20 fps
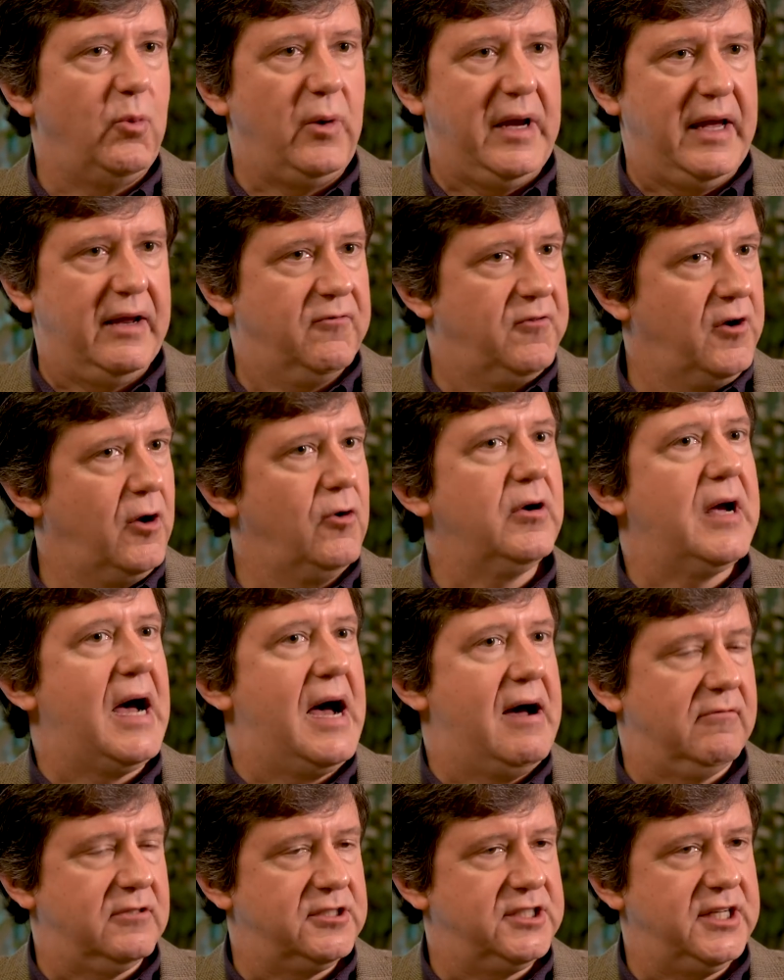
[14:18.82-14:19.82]
We had a phone
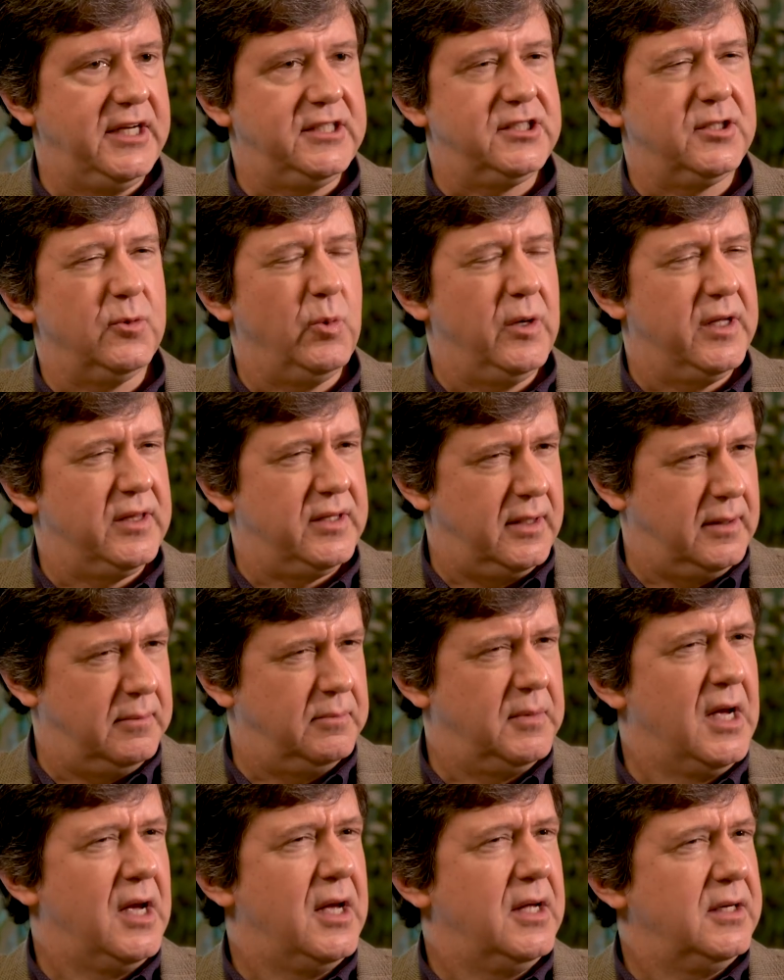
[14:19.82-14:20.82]
conversation with
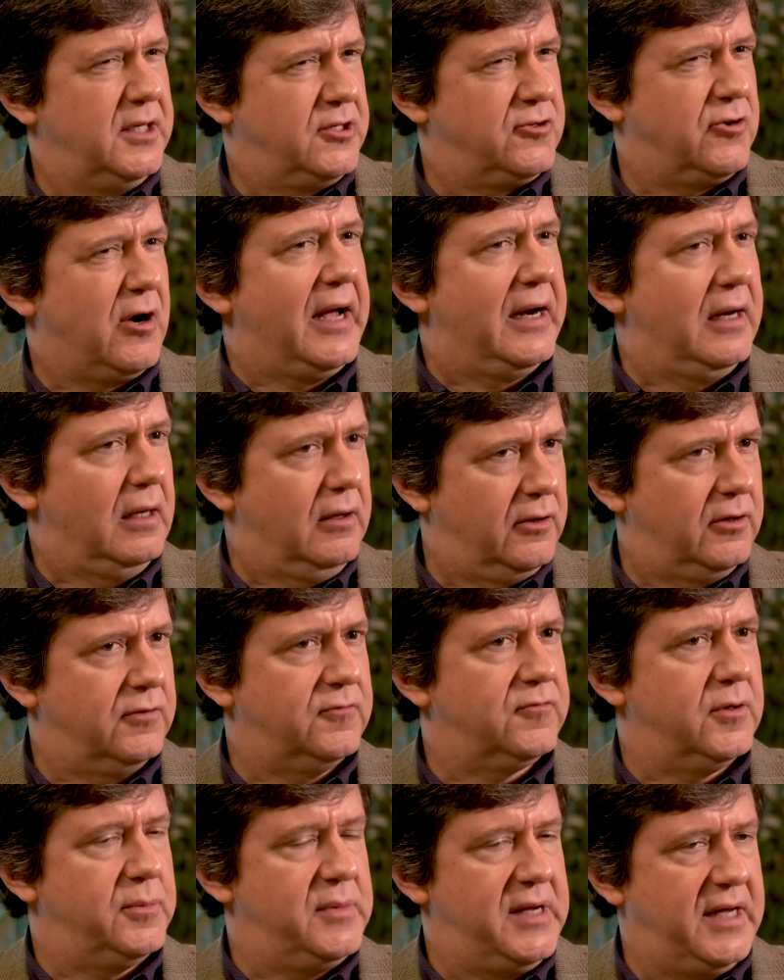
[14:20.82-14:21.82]
him to try to learn
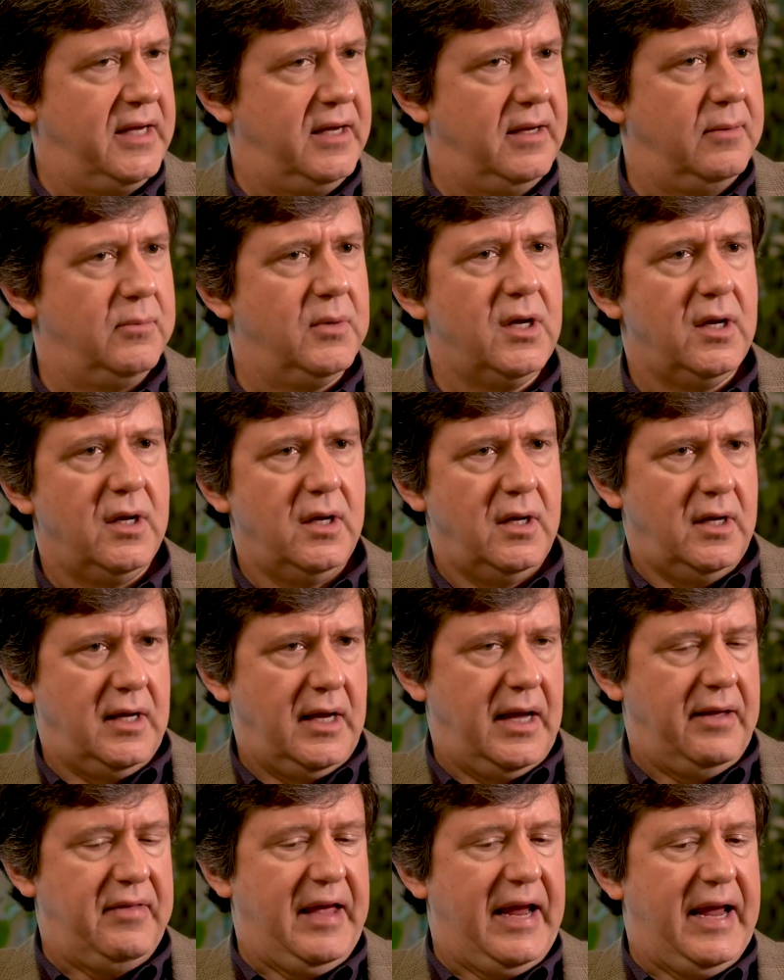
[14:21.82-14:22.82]
from him.
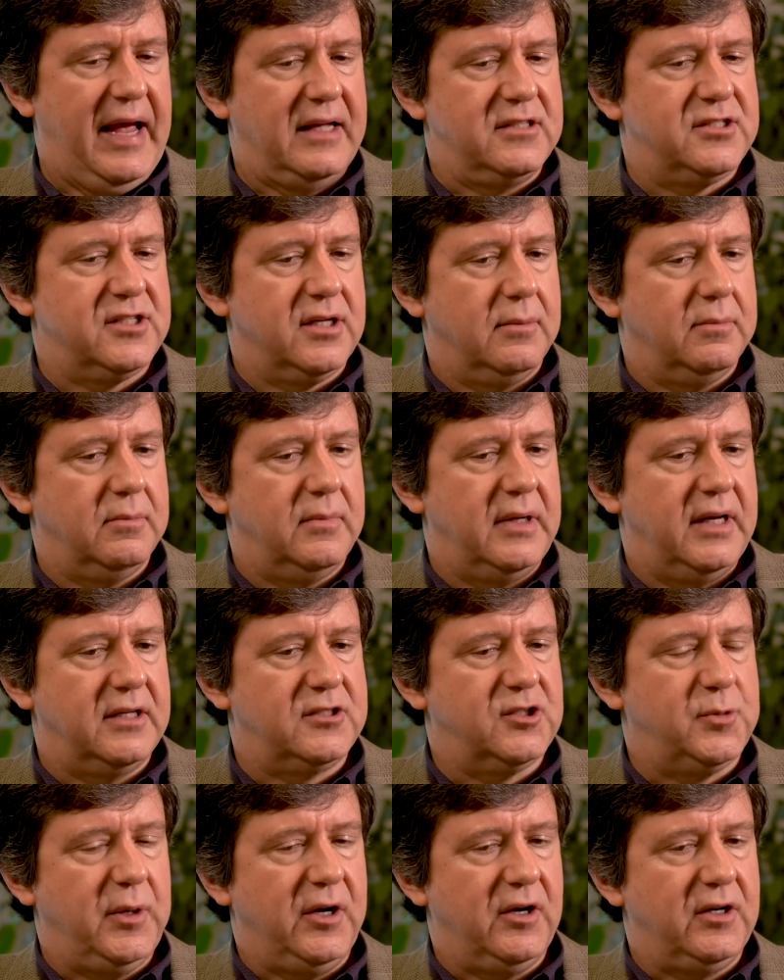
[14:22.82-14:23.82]
And they had some
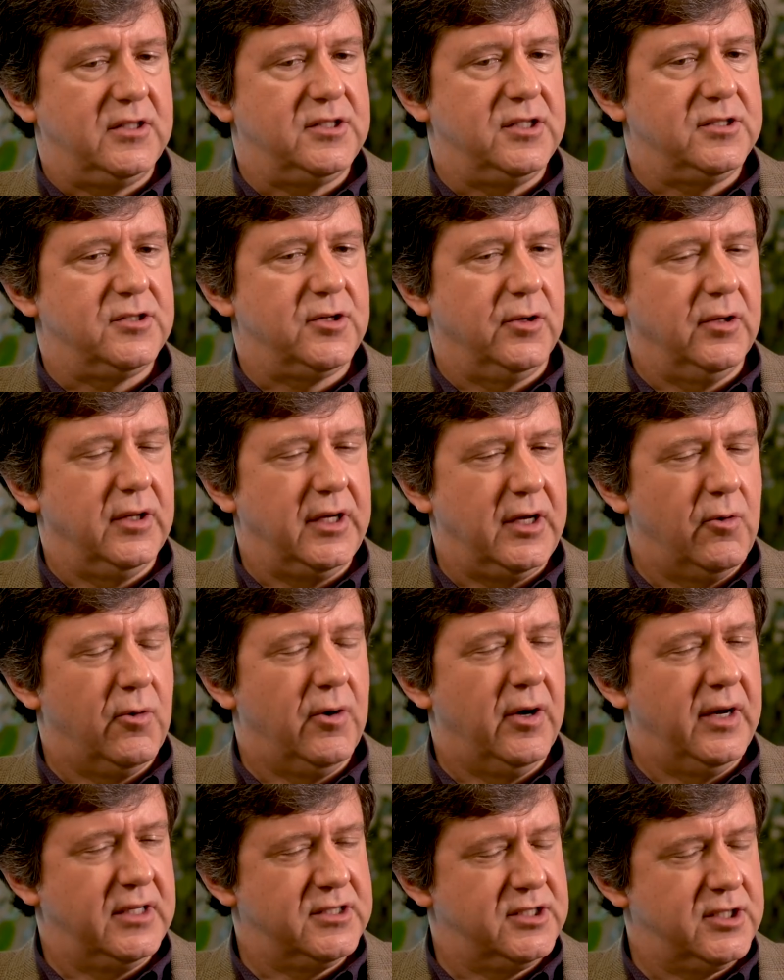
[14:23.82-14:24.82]
experiences early
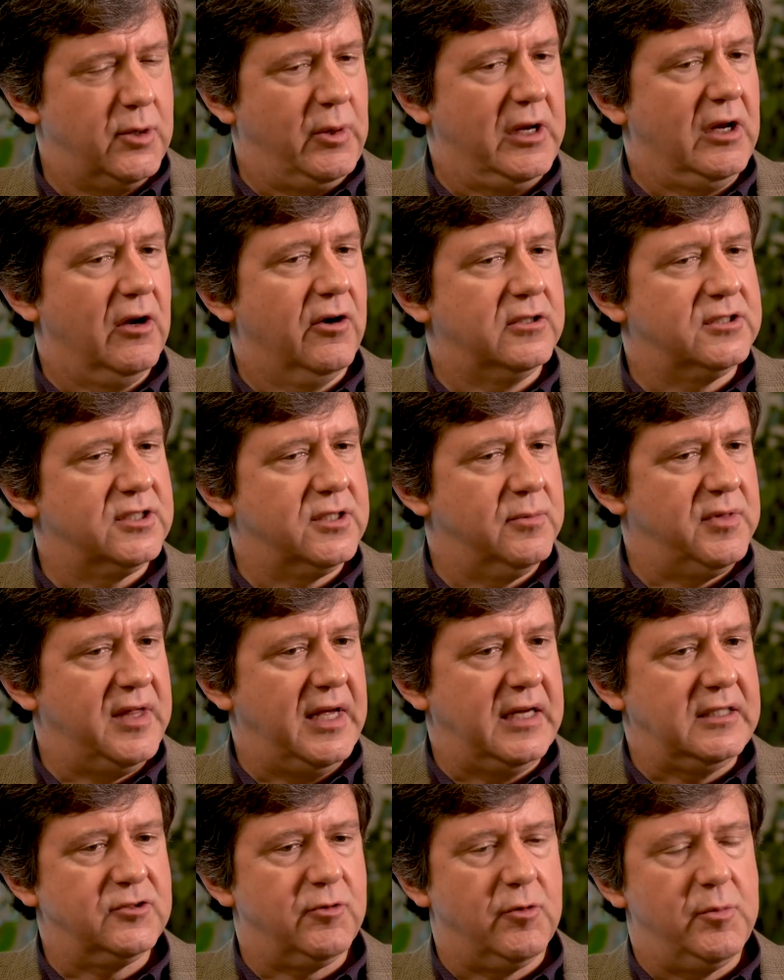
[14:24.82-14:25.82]
on, and so we learned some
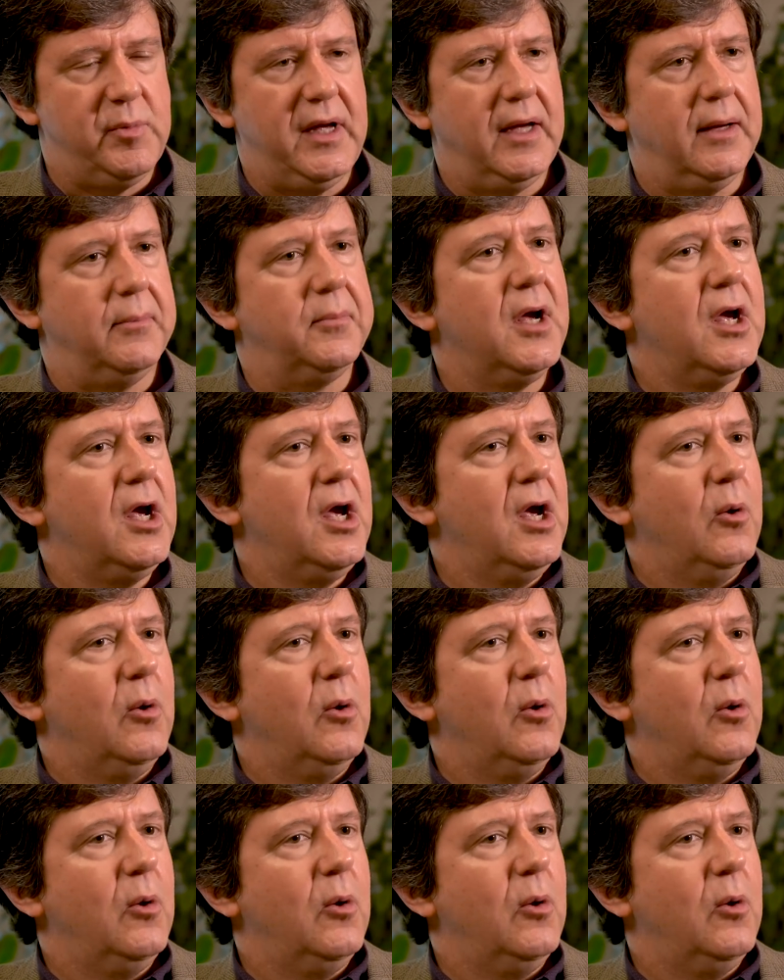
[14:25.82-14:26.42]
things from him.